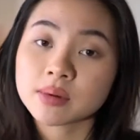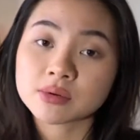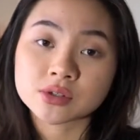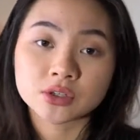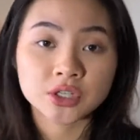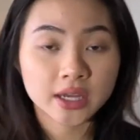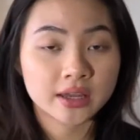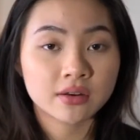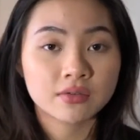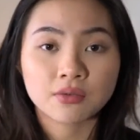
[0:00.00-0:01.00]
people searching
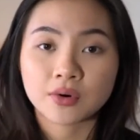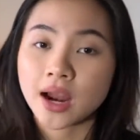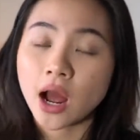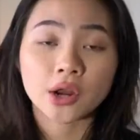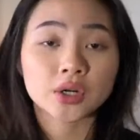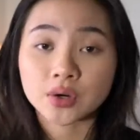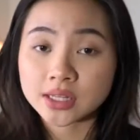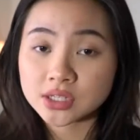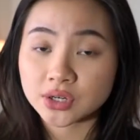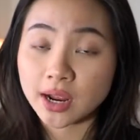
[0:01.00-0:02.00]
in for how to grow on
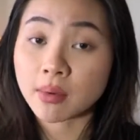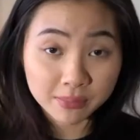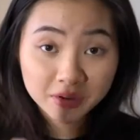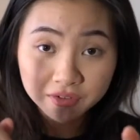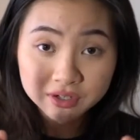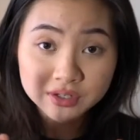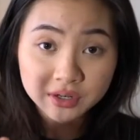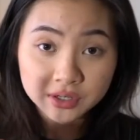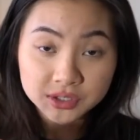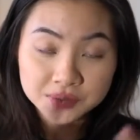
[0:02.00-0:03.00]
Instagram. I'm the first
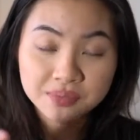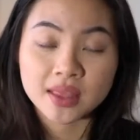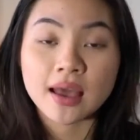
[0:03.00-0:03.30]
search.